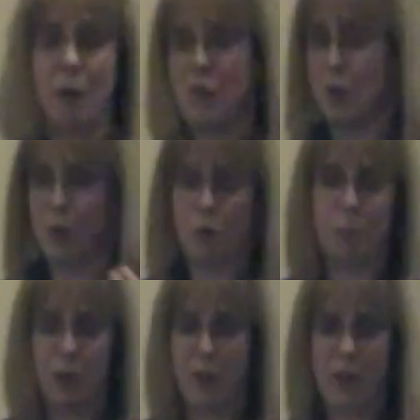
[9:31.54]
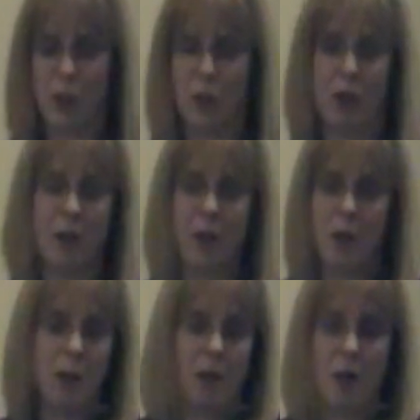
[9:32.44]
If there was a
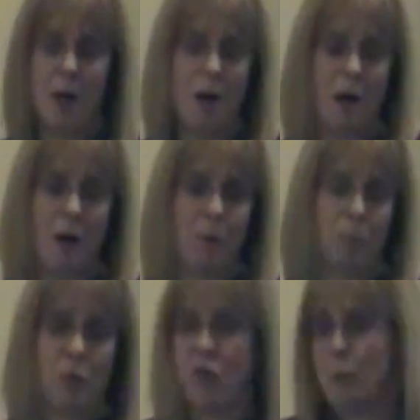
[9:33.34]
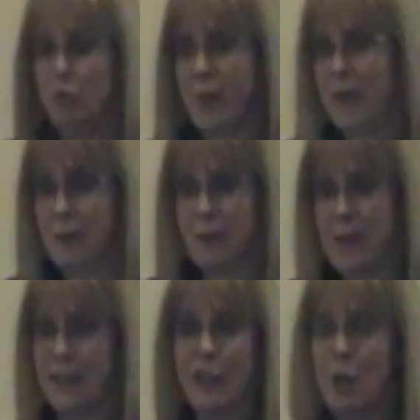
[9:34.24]
particular subject
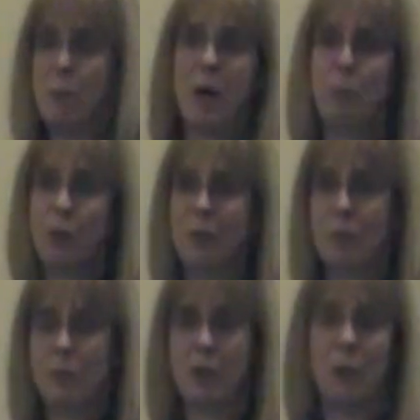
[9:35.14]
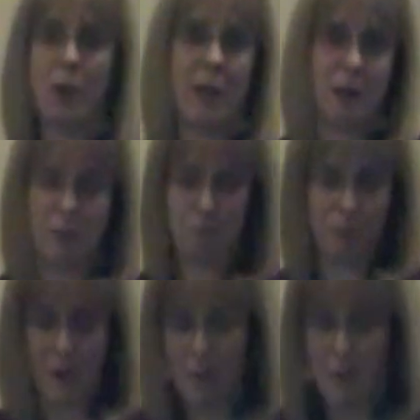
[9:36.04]
that came up, you know, like
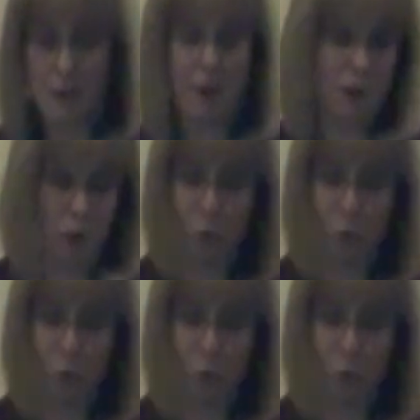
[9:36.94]
in